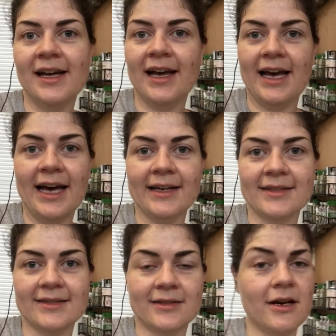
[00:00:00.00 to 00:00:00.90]

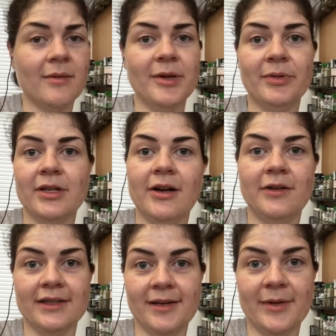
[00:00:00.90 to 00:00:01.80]
hacks, comment below
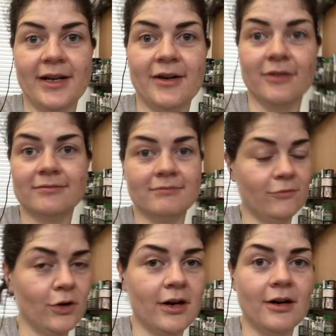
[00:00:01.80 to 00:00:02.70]
and let me know.
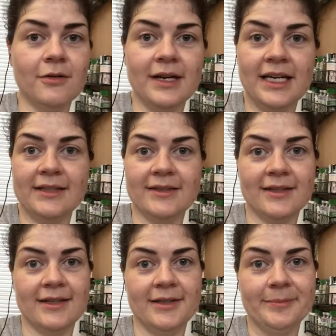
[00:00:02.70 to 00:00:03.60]
We're always
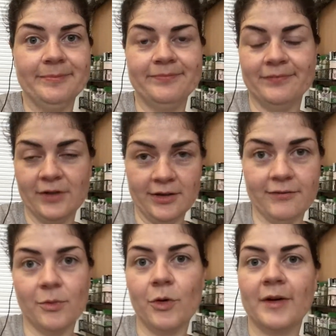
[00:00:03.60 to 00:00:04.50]
looking
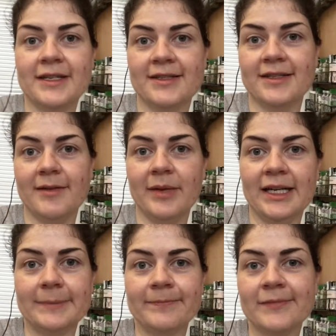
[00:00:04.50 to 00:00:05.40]
for more ways to save
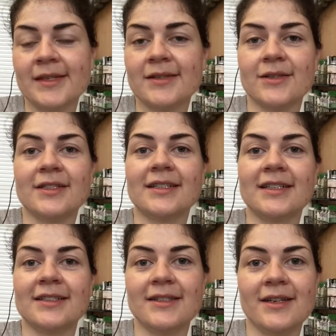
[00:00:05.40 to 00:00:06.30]
money. So until I see